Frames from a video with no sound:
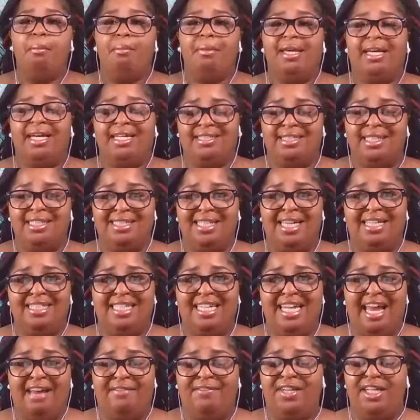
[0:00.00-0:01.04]
because this
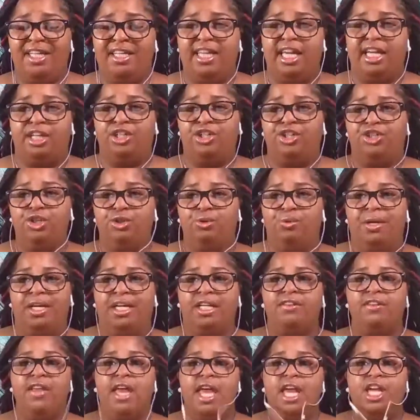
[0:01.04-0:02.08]
doesn't have anything to do
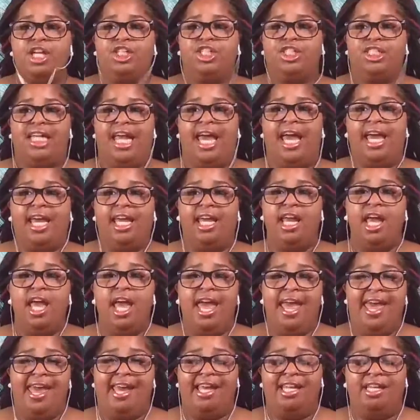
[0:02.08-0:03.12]
with Shay
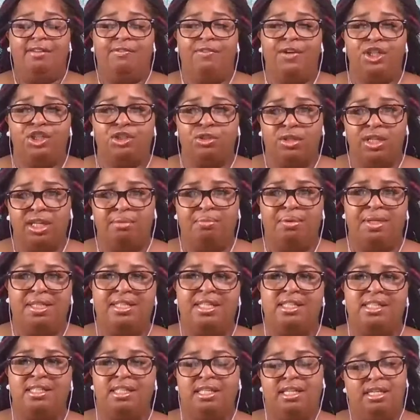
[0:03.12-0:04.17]
individually, but
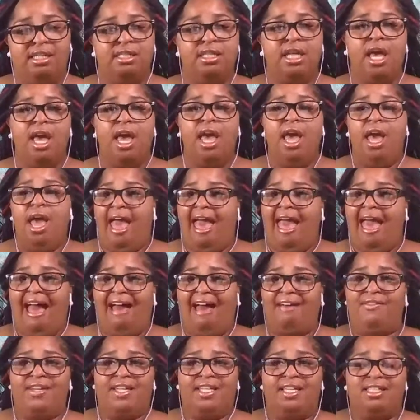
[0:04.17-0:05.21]
this is
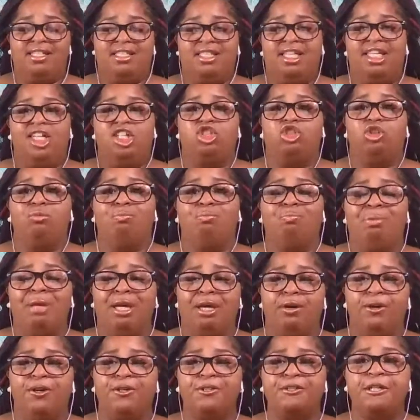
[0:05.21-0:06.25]
advocacy to
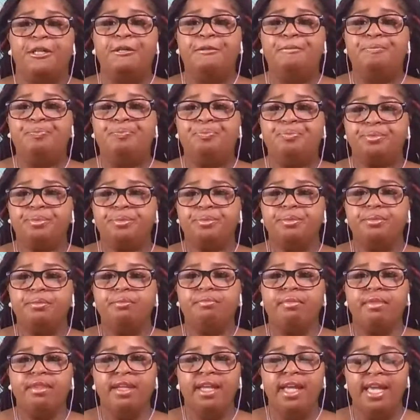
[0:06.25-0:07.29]
build
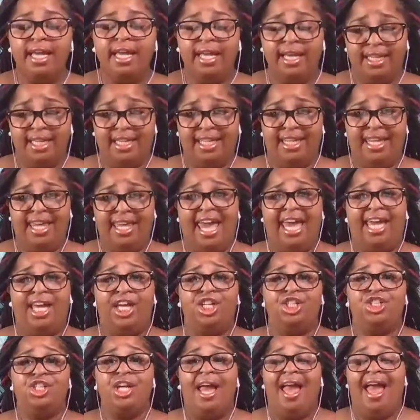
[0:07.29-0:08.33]
and
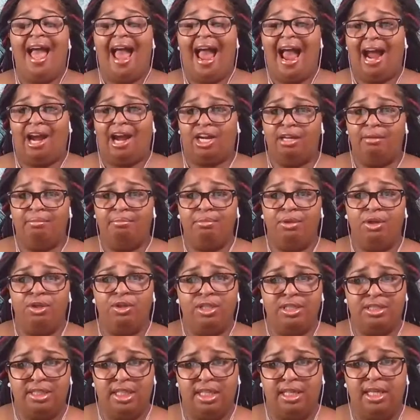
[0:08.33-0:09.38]
engage our
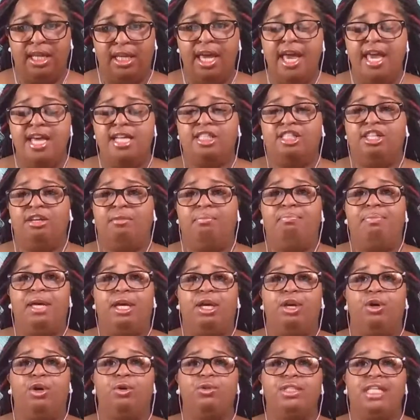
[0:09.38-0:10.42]
community, to
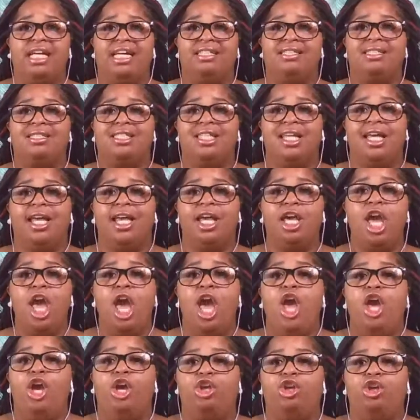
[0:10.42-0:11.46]
build and see
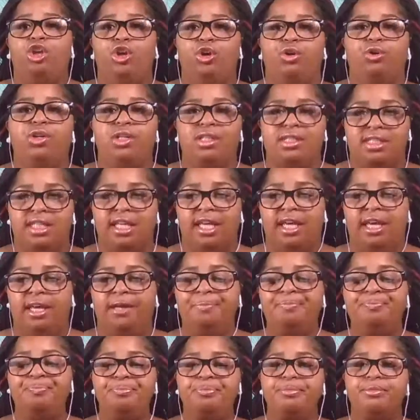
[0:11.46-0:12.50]

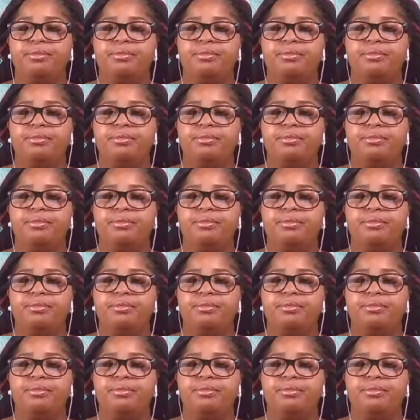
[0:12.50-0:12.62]
unity,